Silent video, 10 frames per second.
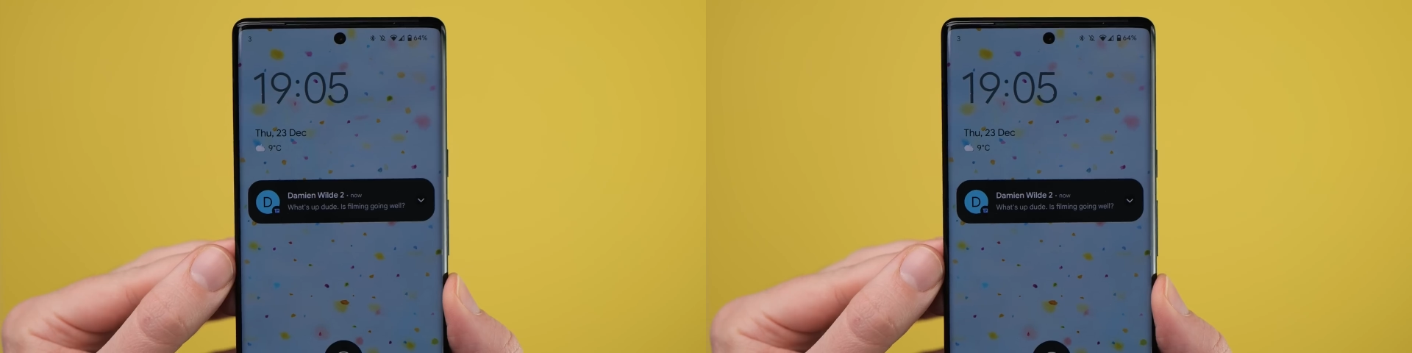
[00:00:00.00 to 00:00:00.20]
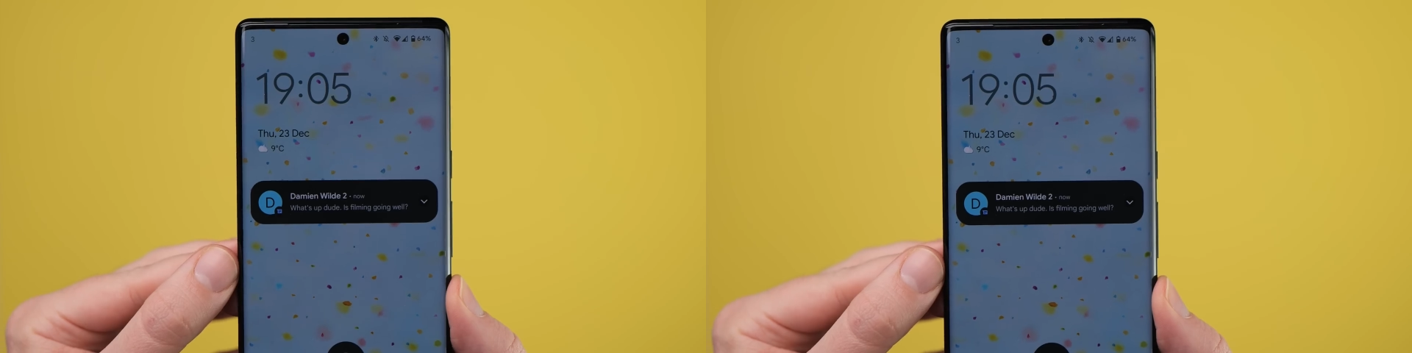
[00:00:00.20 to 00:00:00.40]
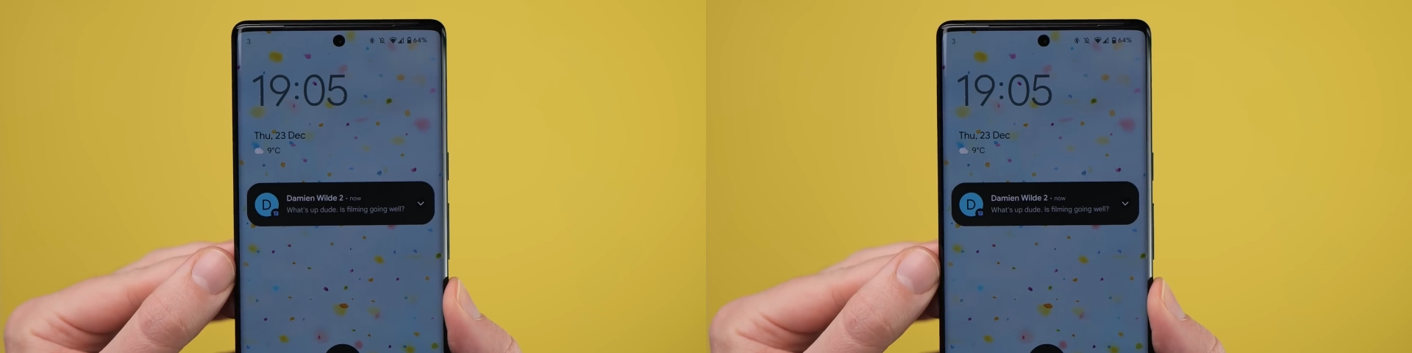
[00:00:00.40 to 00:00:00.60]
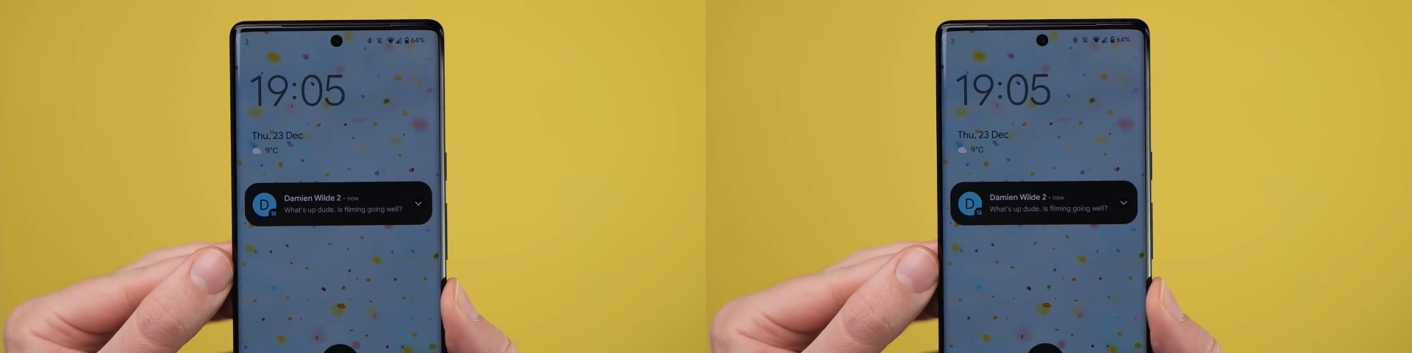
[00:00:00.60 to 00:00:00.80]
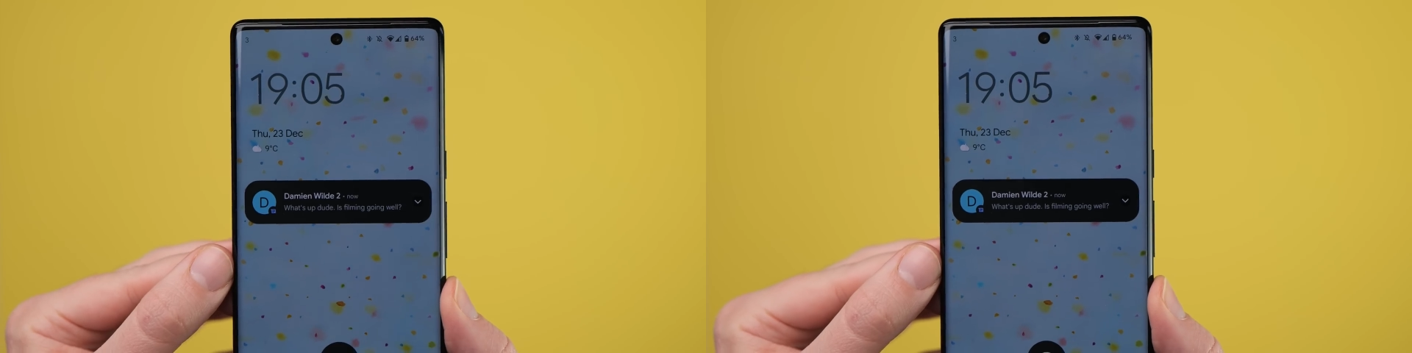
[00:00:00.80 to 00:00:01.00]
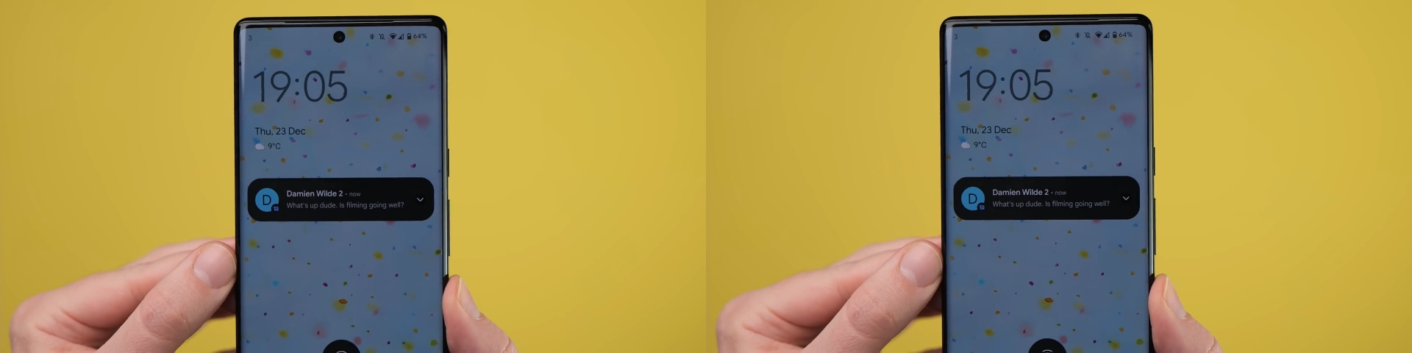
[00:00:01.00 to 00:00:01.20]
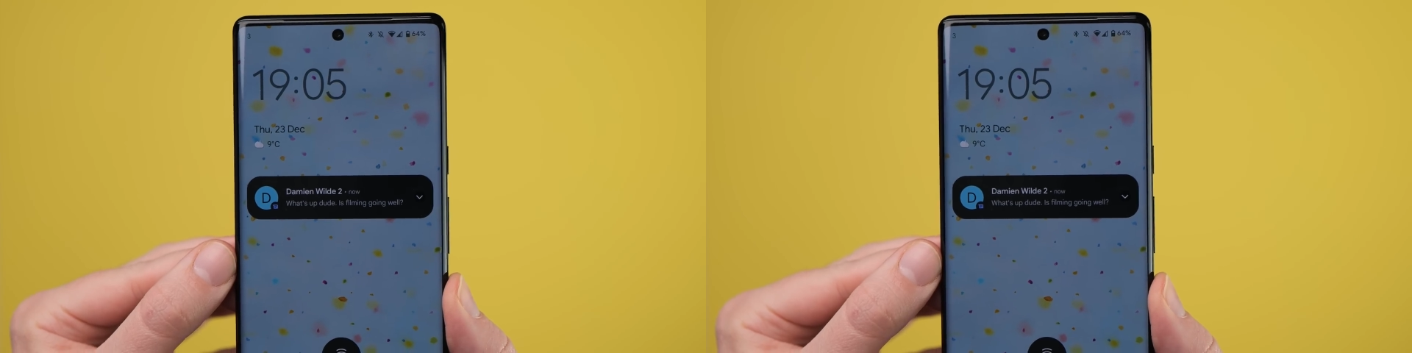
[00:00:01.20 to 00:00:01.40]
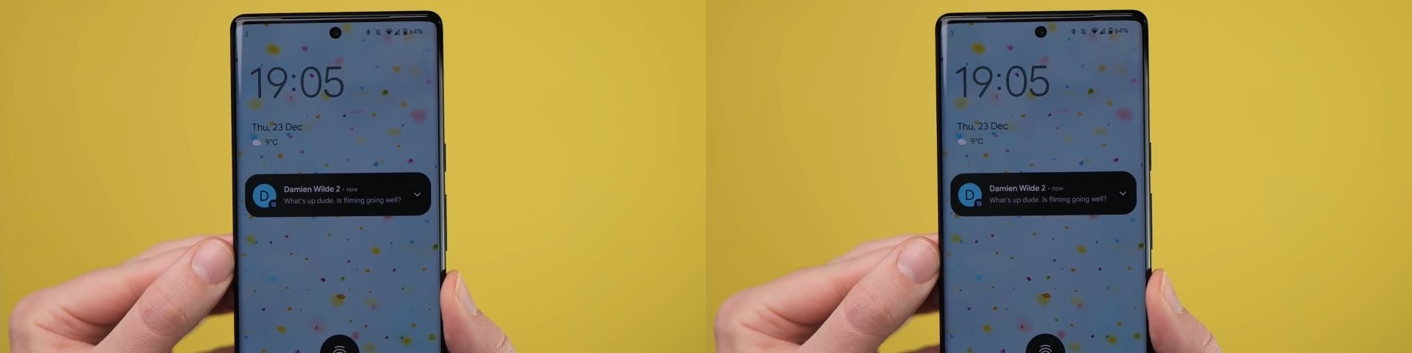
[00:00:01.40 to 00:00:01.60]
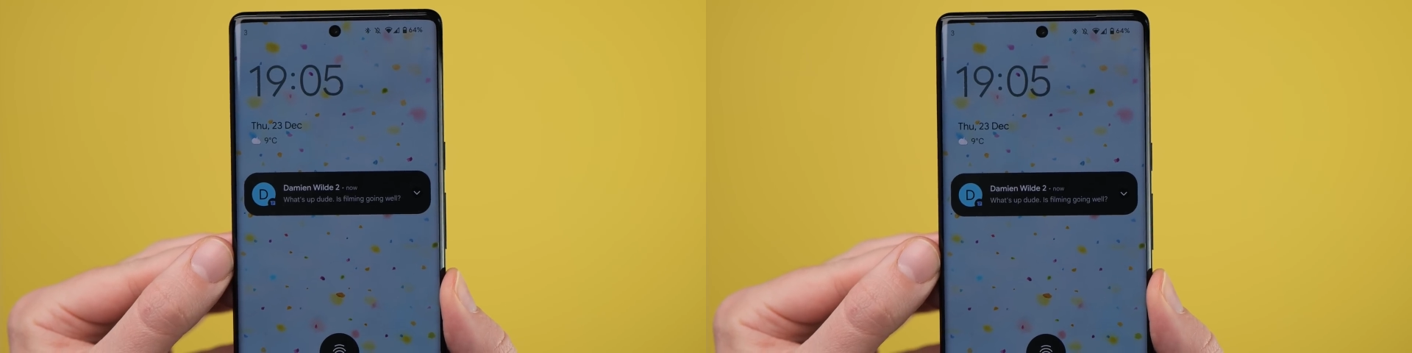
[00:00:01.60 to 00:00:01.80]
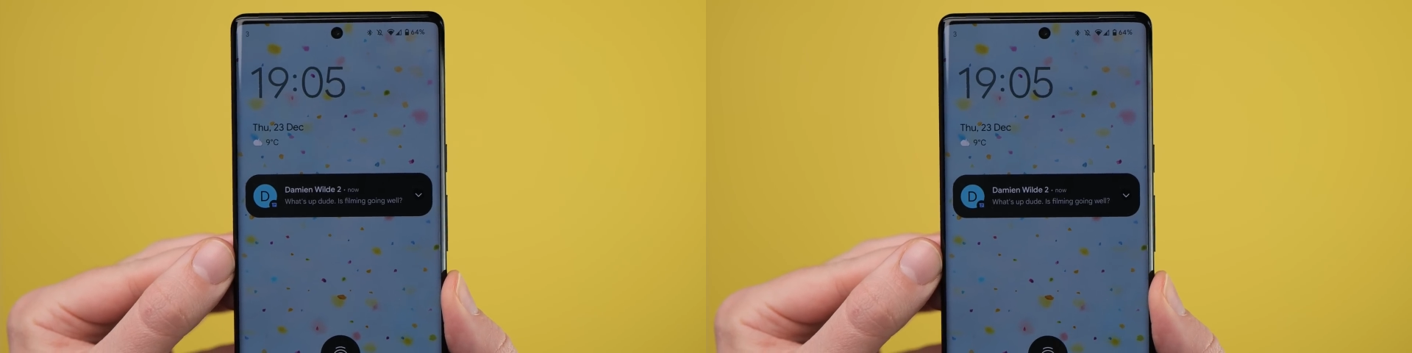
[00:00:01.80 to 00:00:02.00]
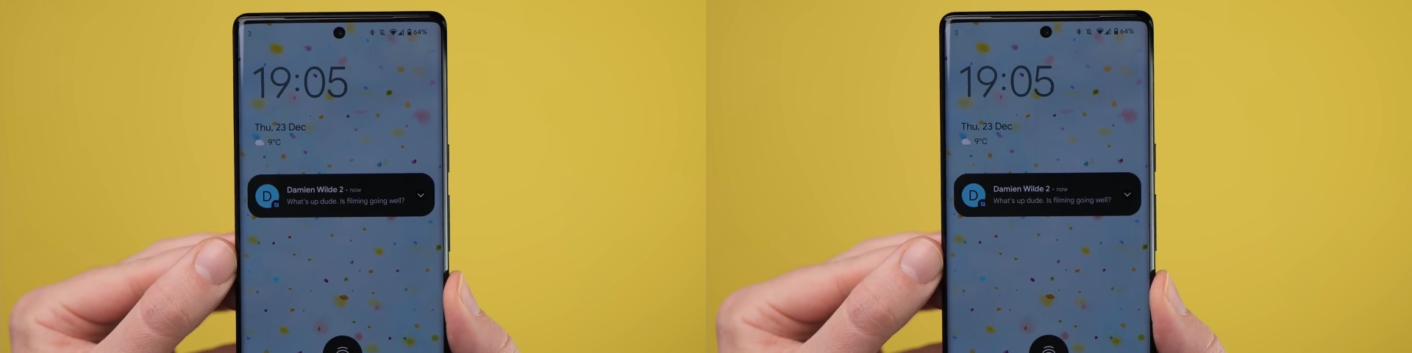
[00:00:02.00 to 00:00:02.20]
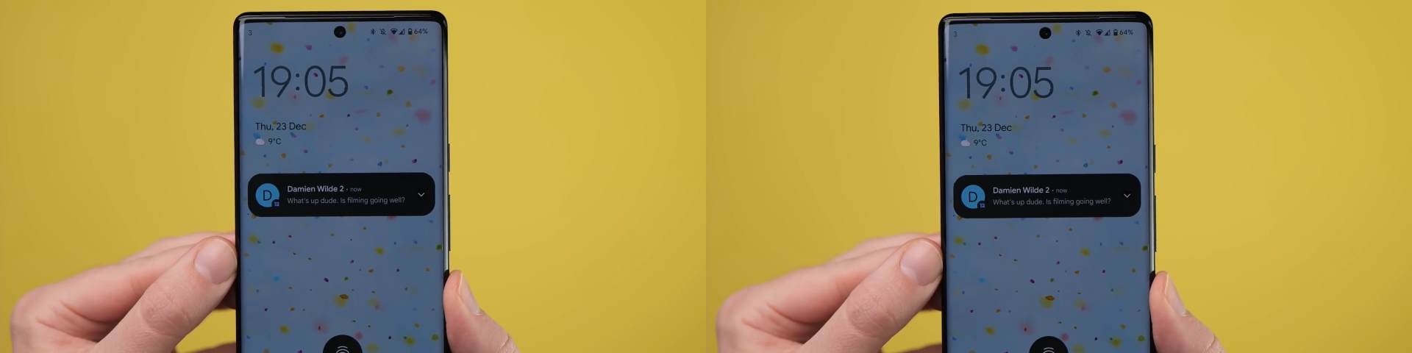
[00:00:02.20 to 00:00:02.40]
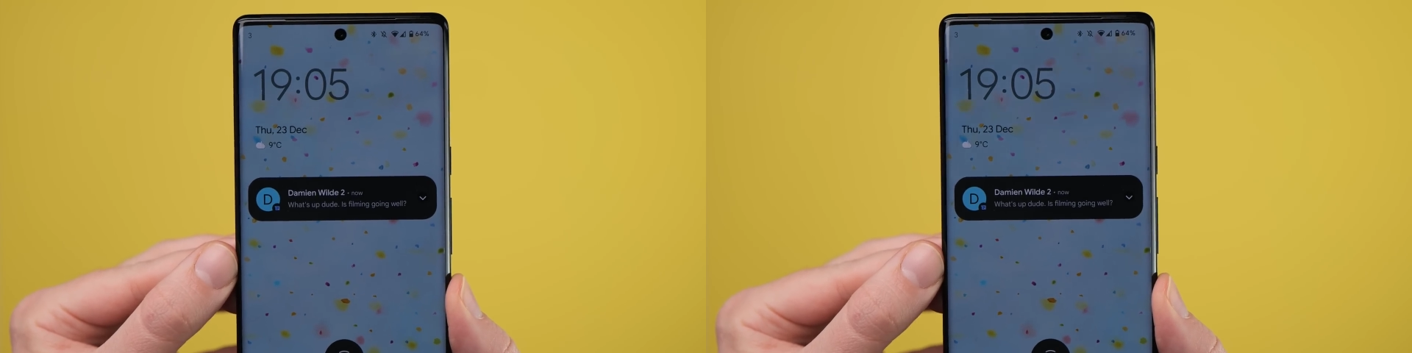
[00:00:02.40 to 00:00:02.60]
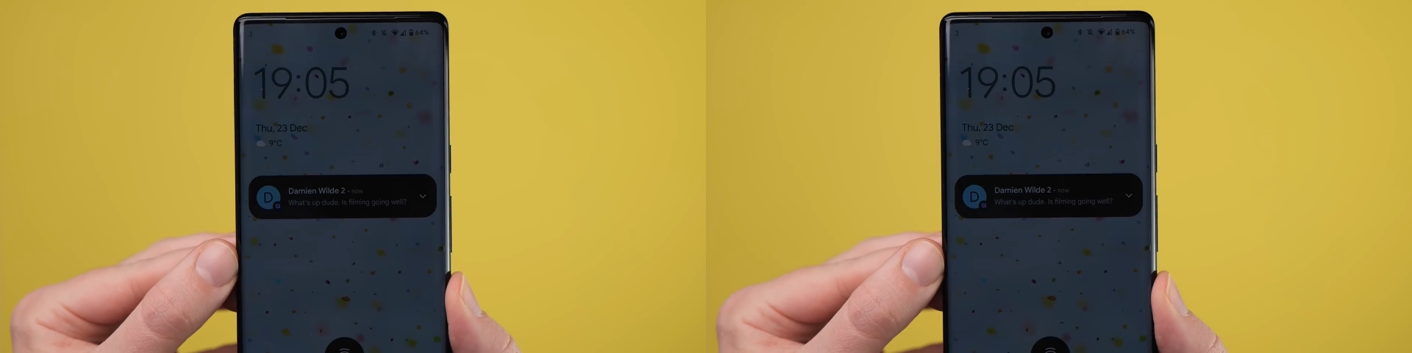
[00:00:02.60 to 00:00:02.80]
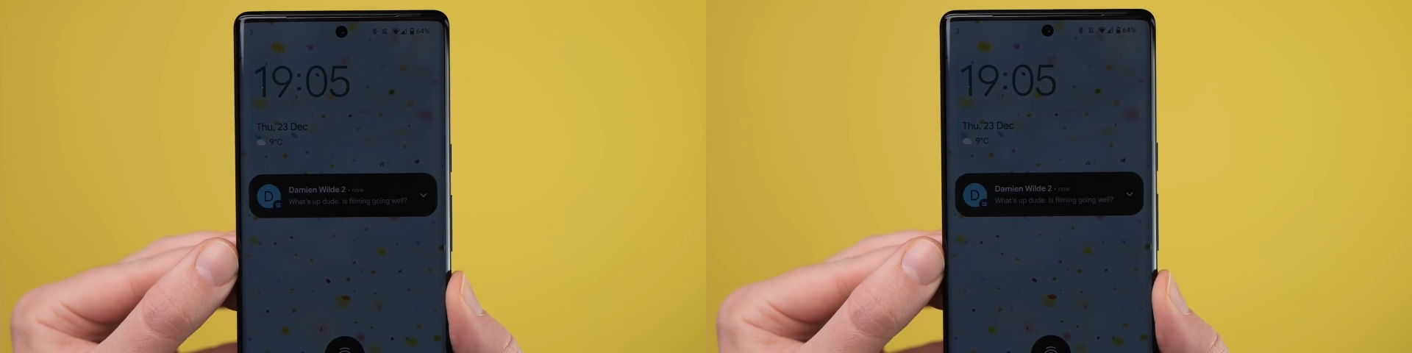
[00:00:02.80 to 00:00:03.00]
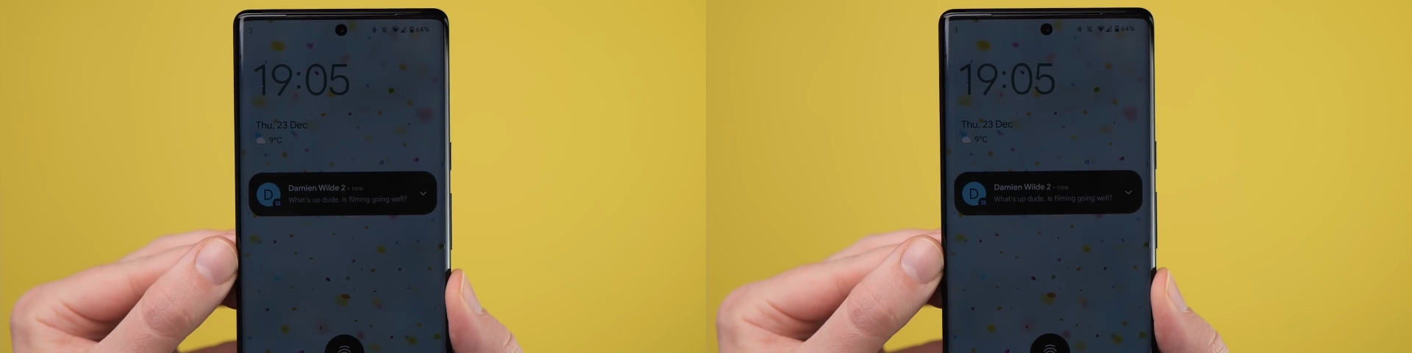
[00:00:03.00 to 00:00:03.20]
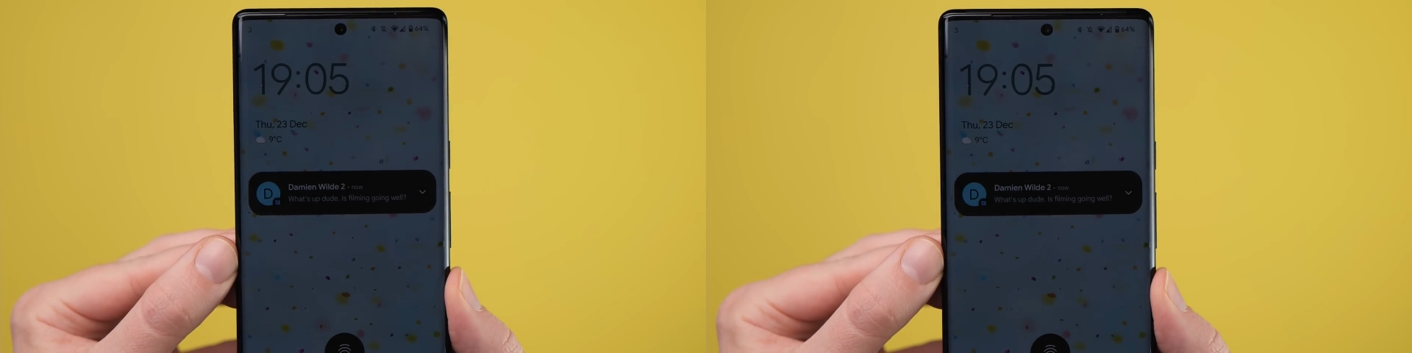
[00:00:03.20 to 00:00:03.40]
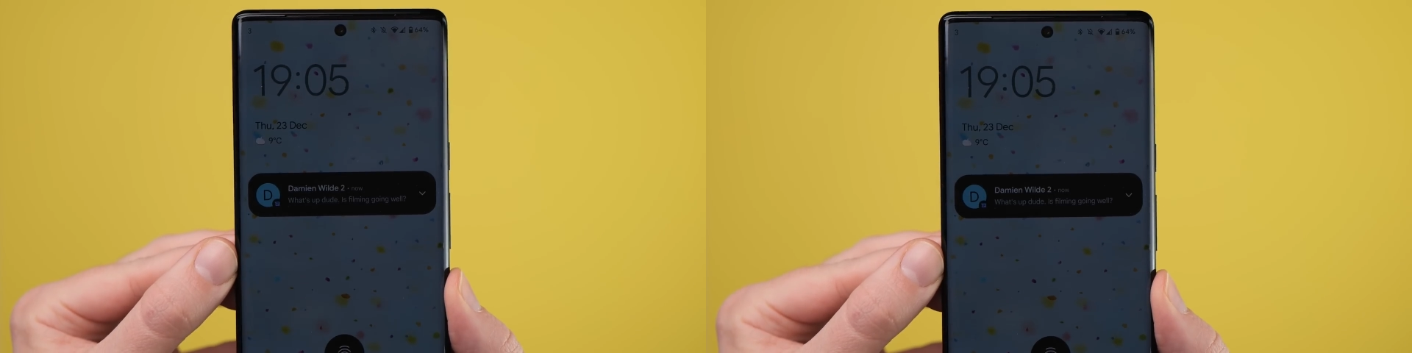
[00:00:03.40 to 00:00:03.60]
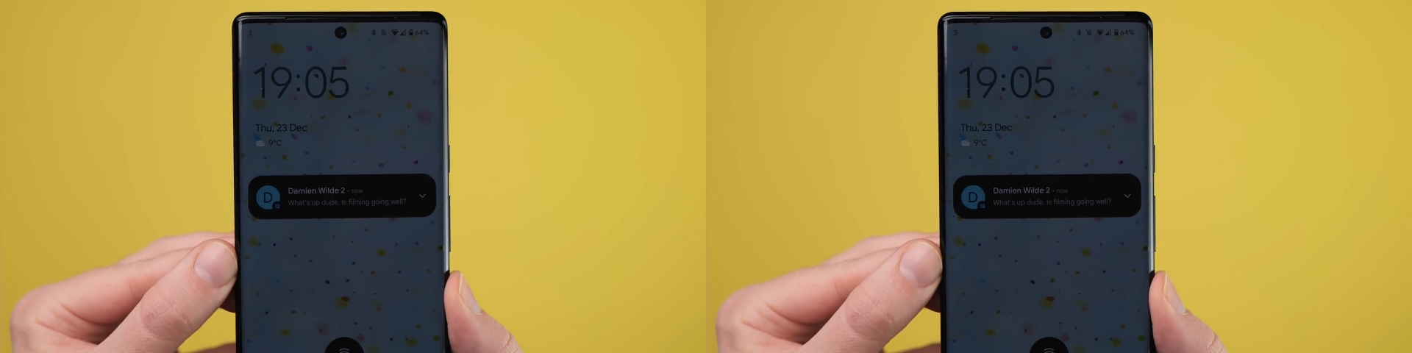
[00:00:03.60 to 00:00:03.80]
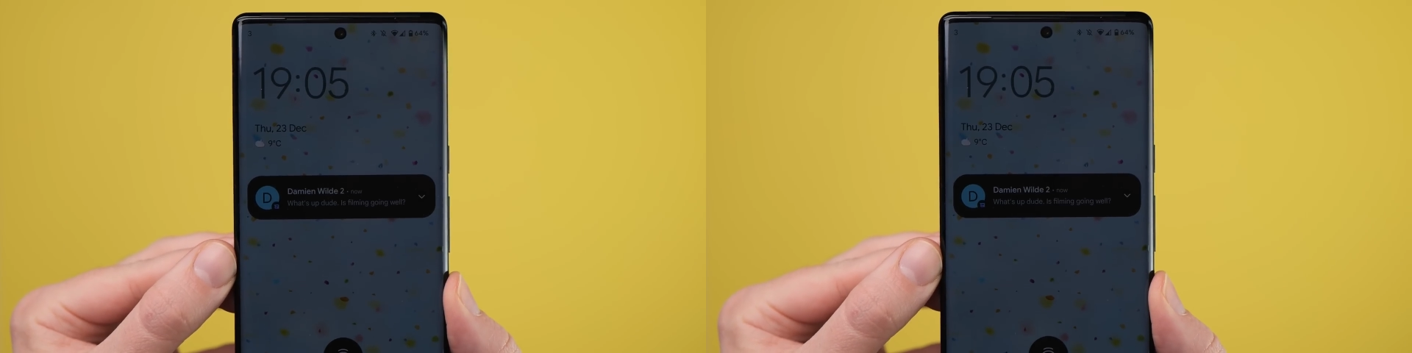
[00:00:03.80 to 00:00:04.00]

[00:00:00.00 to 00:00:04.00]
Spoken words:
(no speaker visible)